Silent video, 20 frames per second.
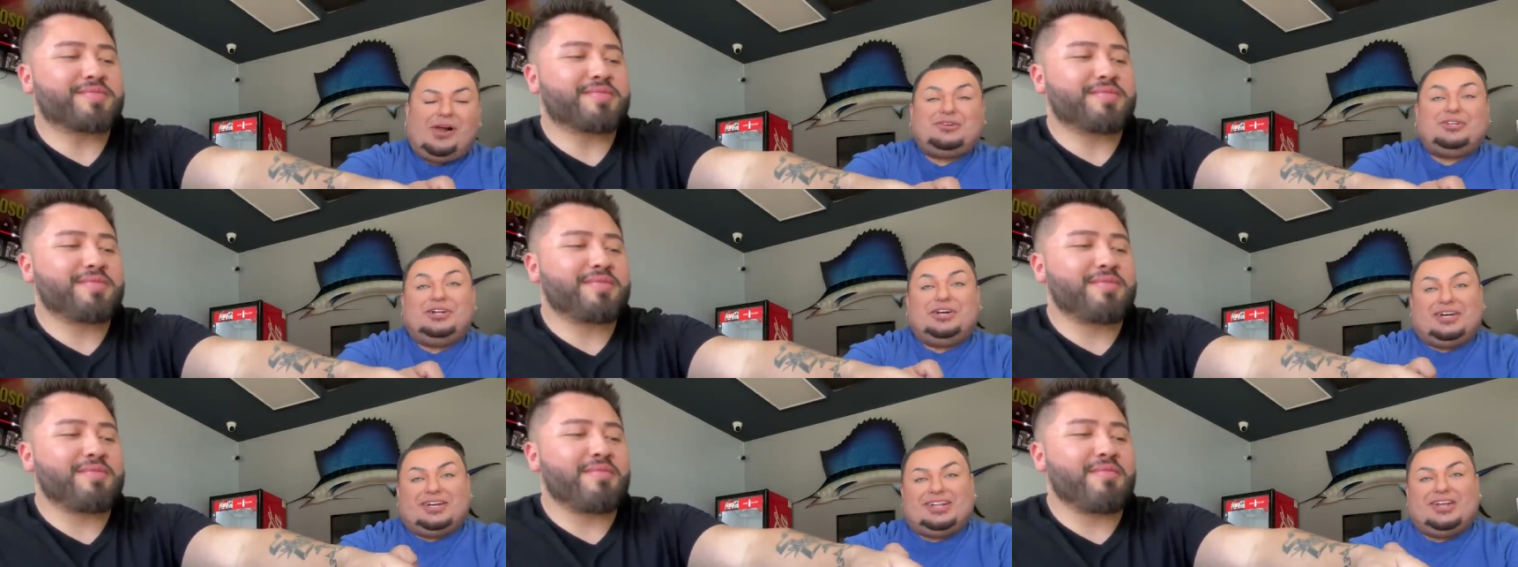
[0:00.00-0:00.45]

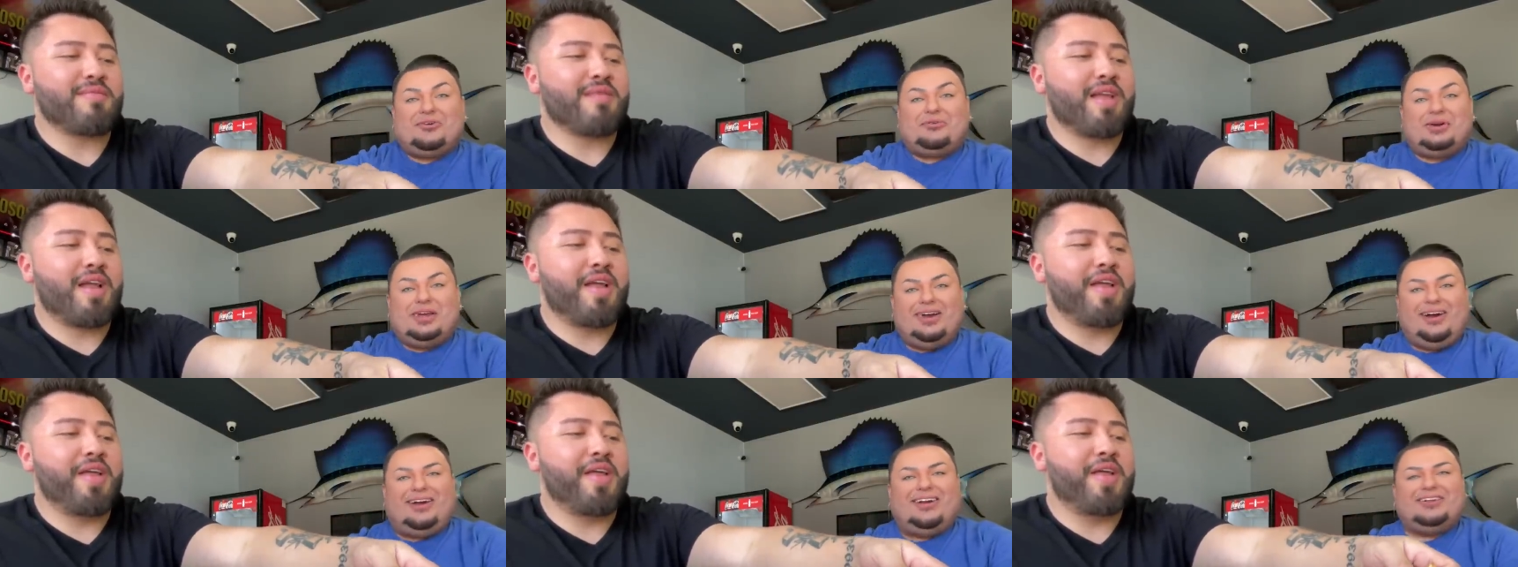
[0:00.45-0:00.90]
Speaker 1: Look, there we
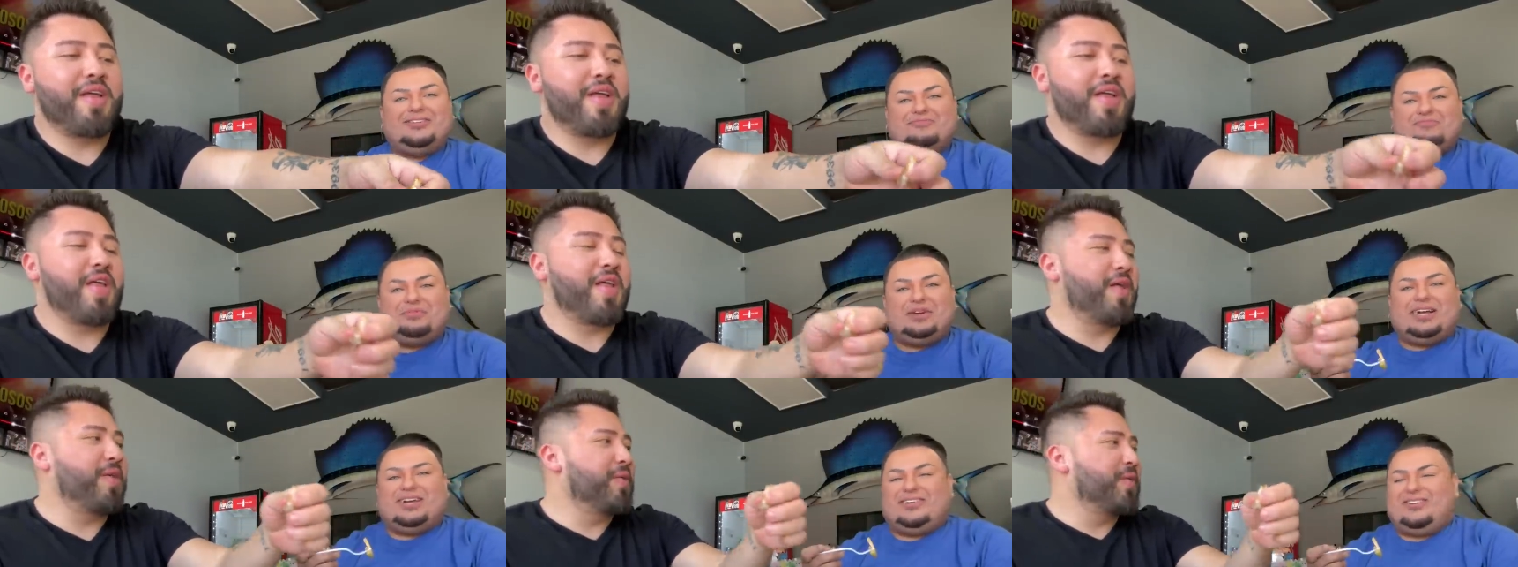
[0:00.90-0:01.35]
are.
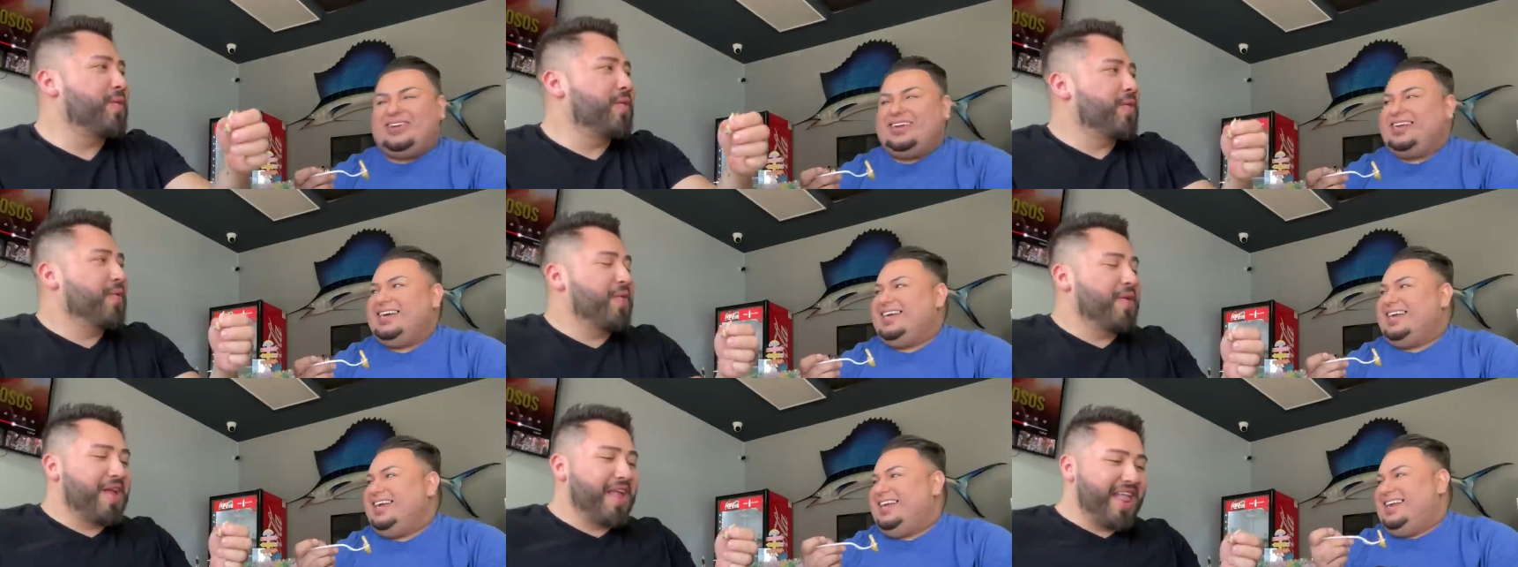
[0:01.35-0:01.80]

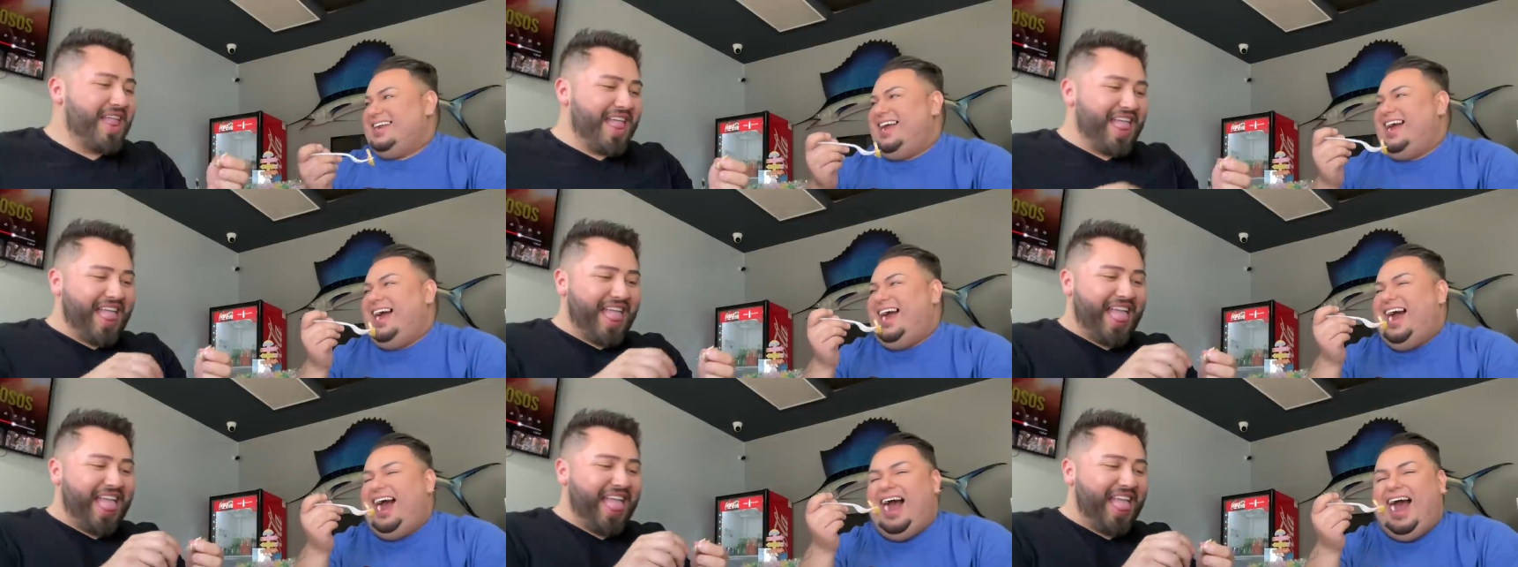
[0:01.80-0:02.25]
Victory.
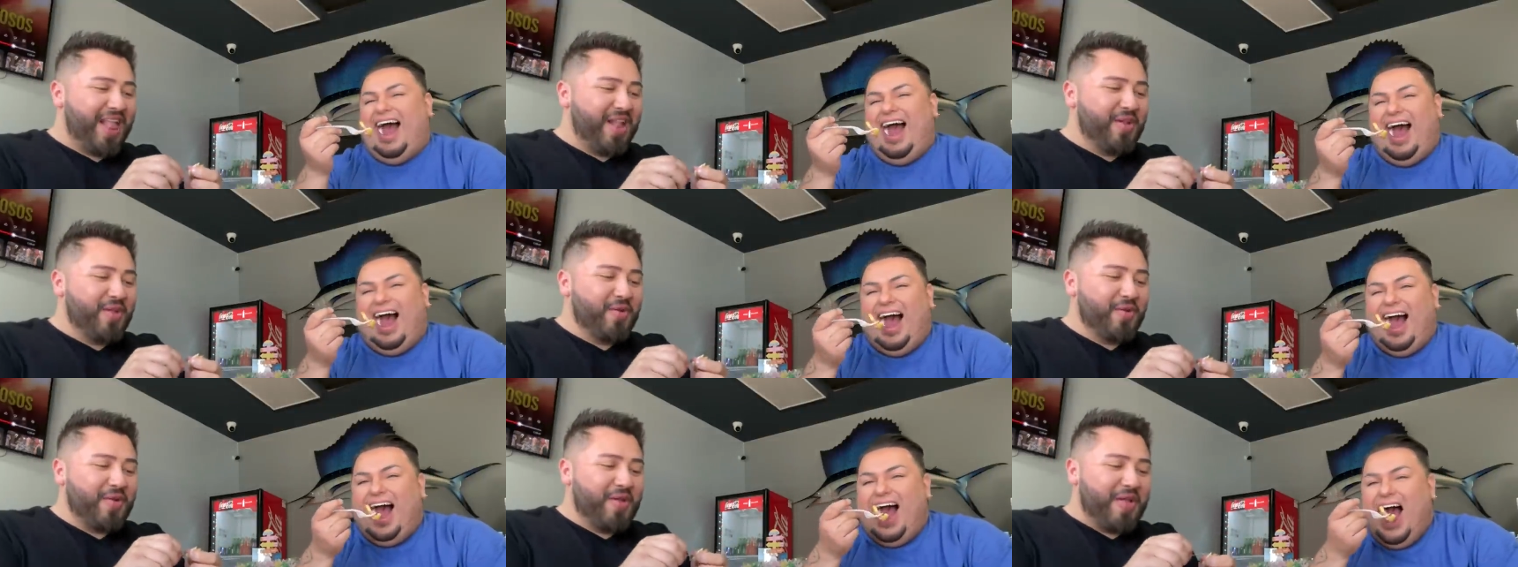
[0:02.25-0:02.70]

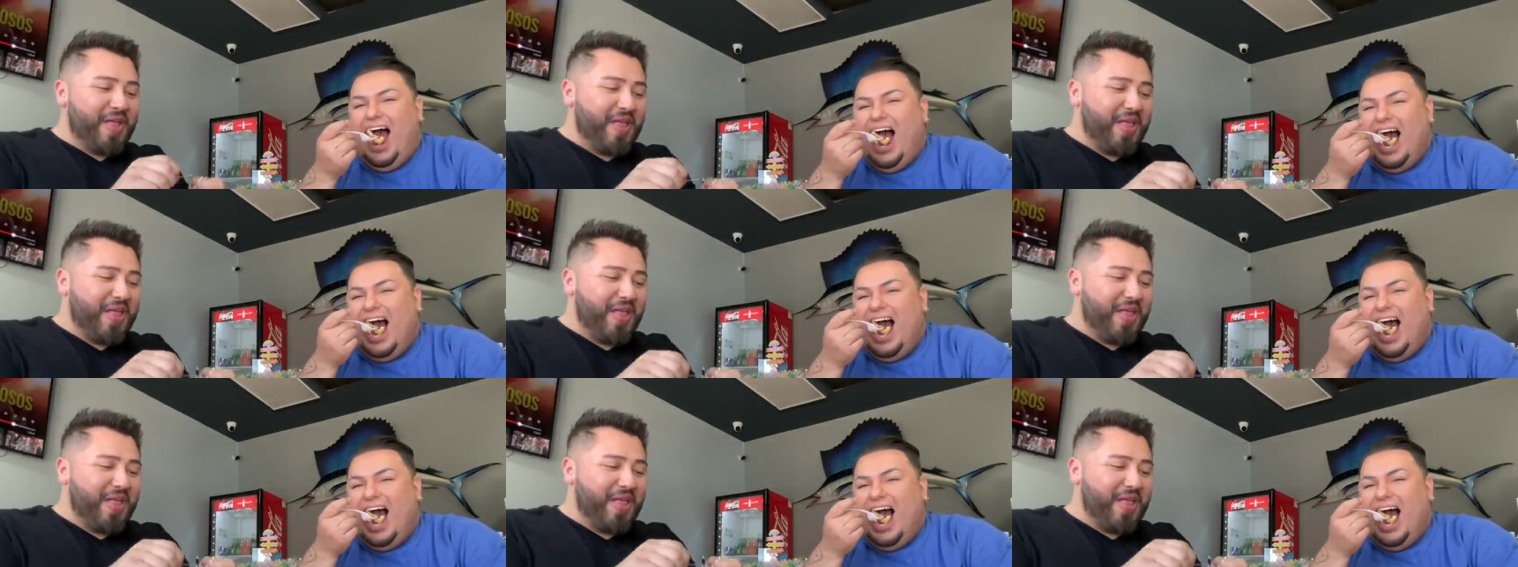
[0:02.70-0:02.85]
I'm